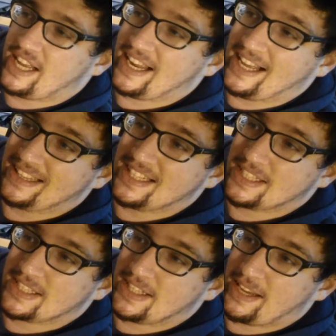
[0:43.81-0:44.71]
I got
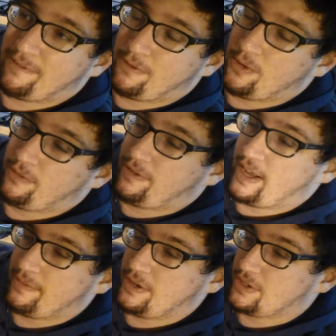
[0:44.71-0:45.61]
this, like, 4 or
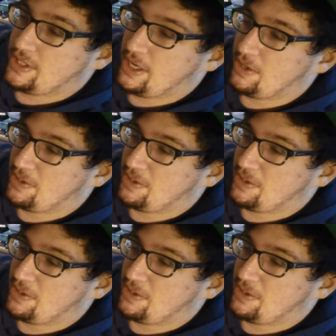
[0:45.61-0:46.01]
5 years ago.